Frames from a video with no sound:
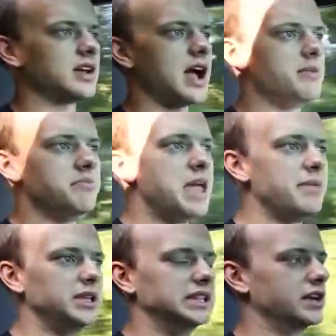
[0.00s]
I mean,
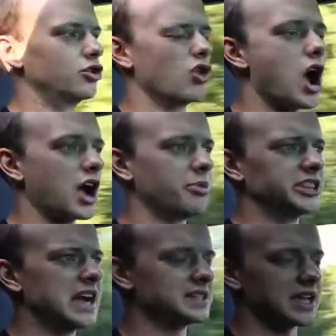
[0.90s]
maybe Little Rock,
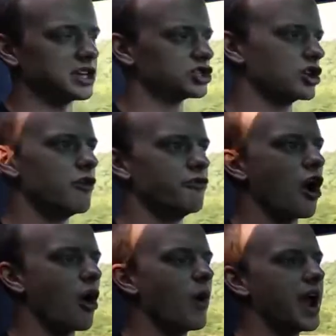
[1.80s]
but that's like so
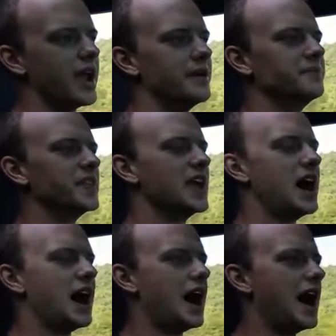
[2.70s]
far away.
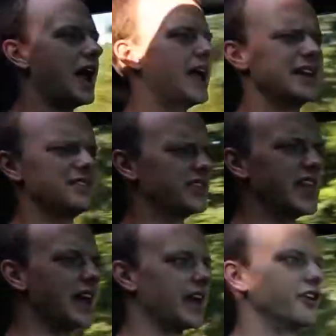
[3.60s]
And even
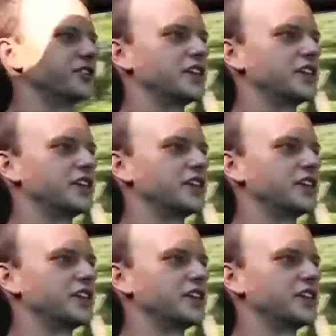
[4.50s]
then, I don't